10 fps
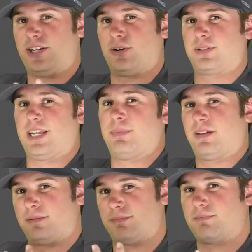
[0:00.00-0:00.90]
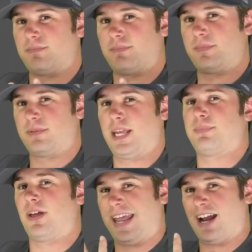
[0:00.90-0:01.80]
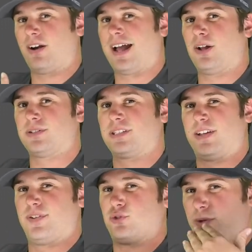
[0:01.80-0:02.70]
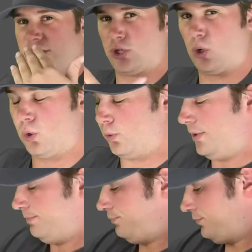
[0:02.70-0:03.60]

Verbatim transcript: You know, keep the keep the air out if it's really cold.